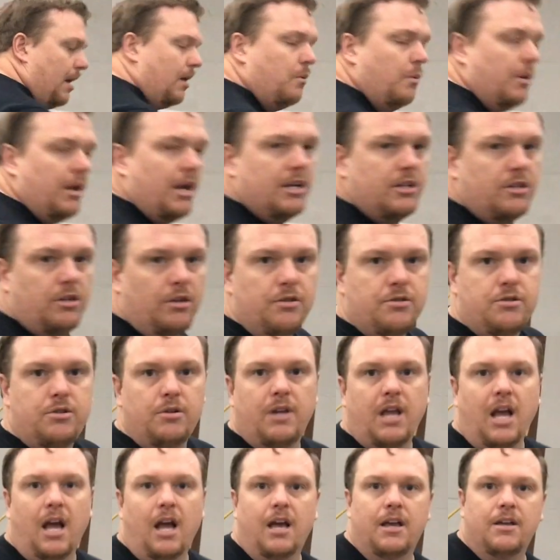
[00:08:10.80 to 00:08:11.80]
back when I told
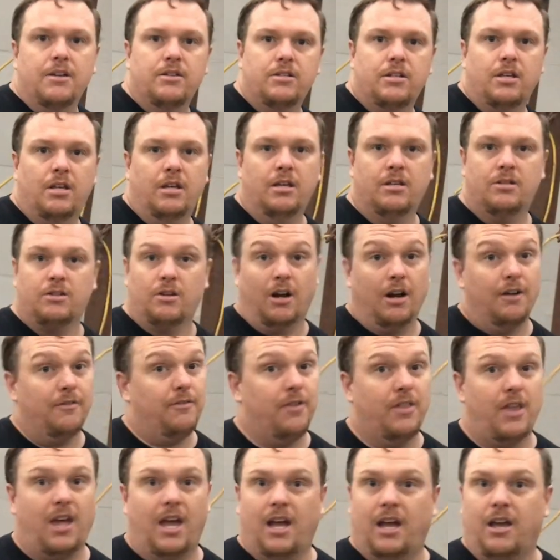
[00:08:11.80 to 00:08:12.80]
you guys,
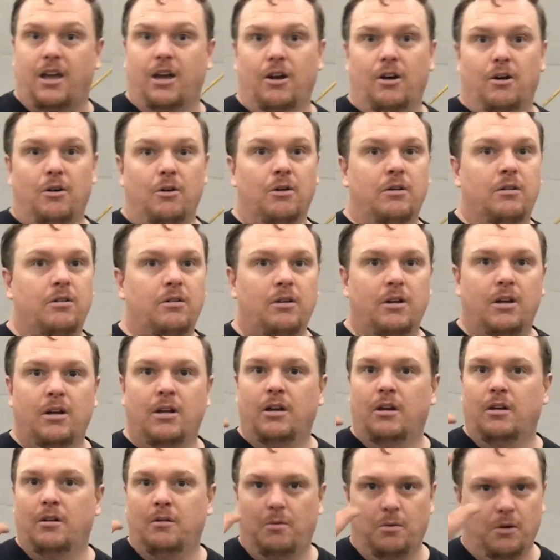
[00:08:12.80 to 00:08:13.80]
sorry for the
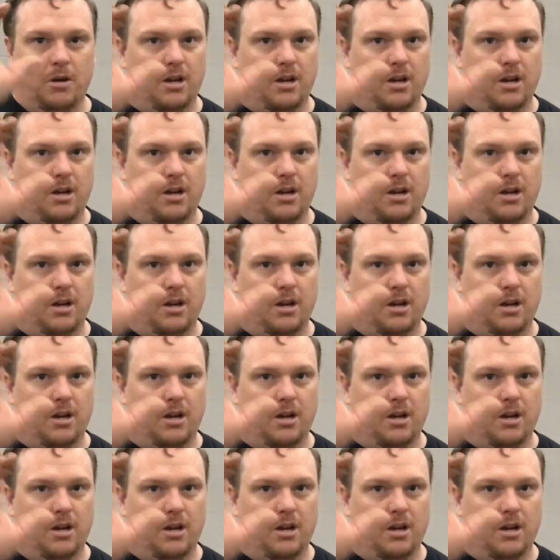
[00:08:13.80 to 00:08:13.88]
echo,